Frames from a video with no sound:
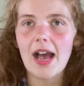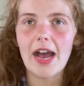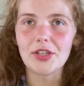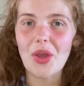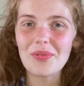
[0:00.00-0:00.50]

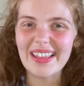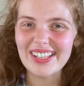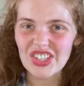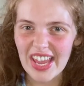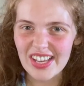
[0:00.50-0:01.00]
I don't like
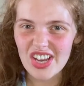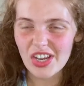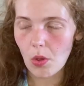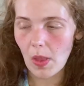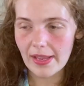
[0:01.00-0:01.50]
change, I
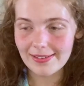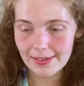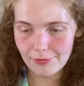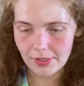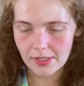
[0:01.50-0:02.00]
don't like
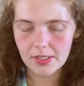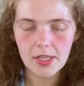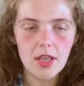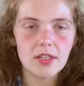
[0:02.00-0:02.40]
difference.